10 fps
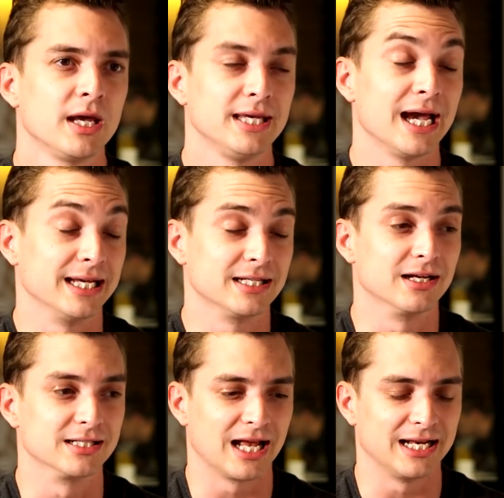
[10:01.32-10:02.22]
Yeah, it
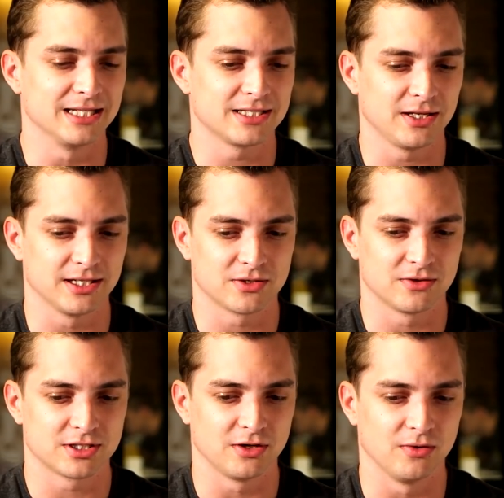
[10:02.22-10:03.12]
does. And it's, it's
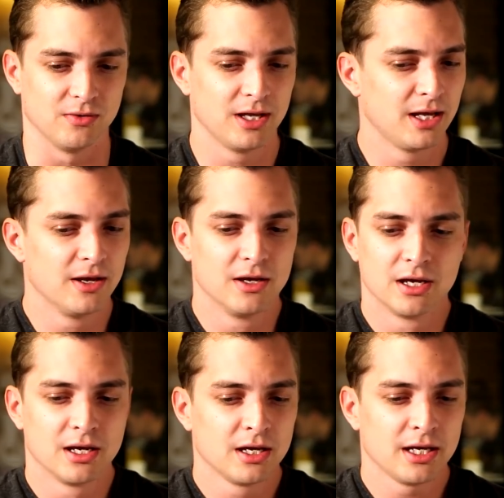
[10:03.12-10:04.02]
also,
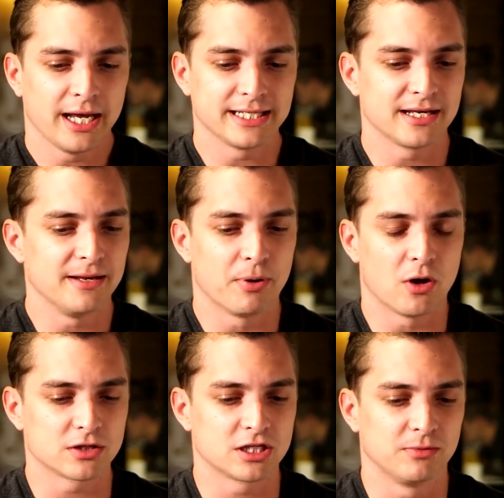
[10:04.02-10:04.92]
it's an
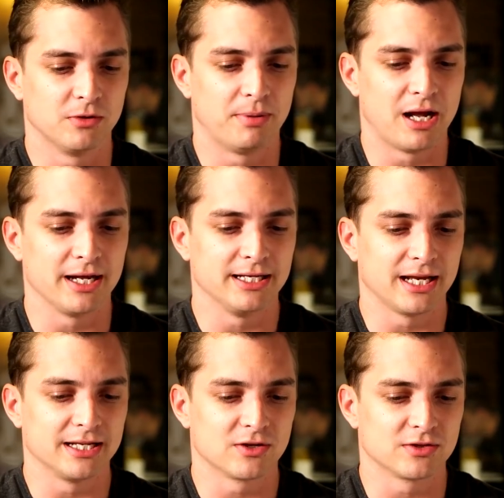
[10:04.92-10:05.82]
impossible bind
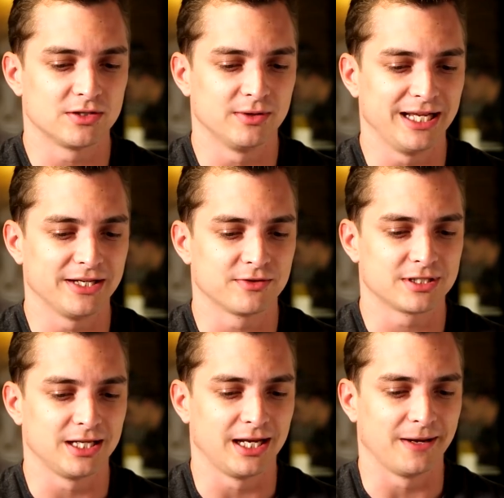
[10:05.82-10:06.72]
and it's also an
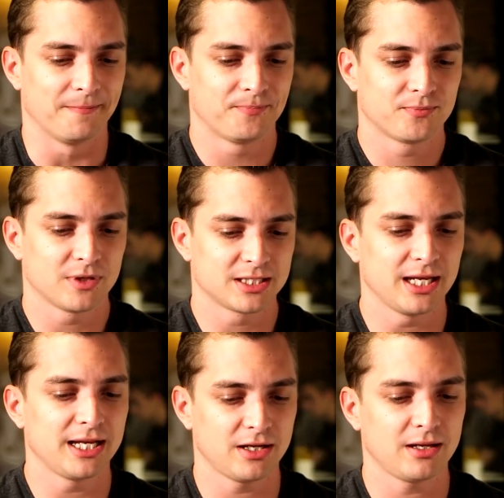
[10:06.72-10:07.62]
interesting, it's,
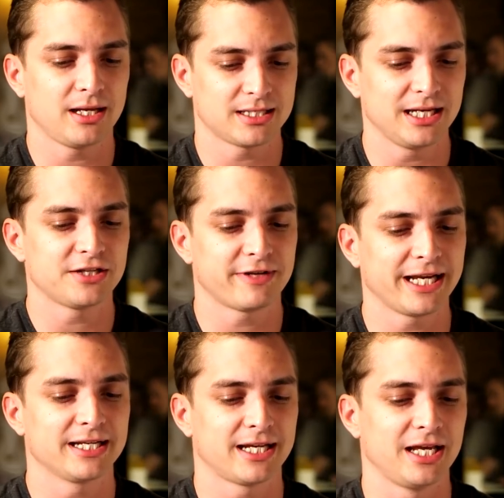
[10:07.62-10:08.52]
a, it, it's an interesting
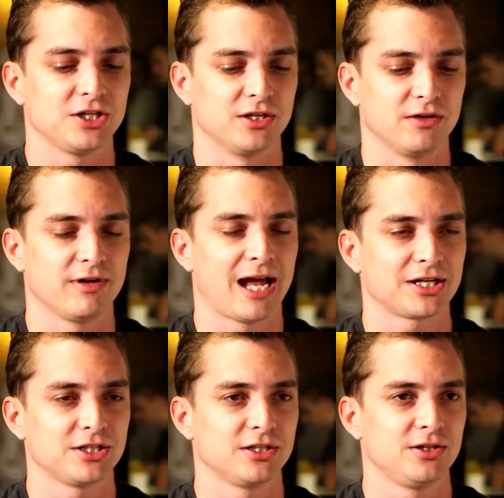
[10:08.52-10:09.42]
indication. The
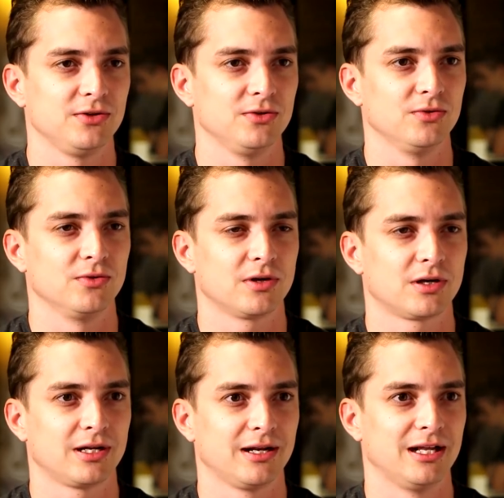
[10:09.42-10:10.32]
reaction to
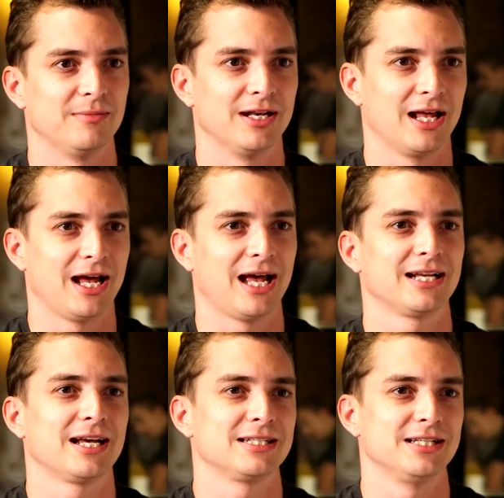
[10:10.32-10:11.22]
Claire Lehmann and
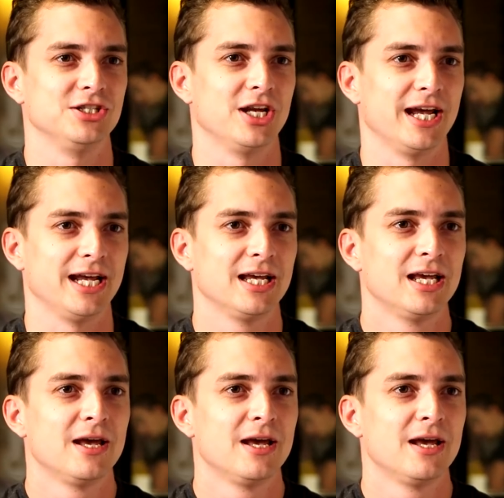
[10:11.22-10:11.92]
Cassie Jaye,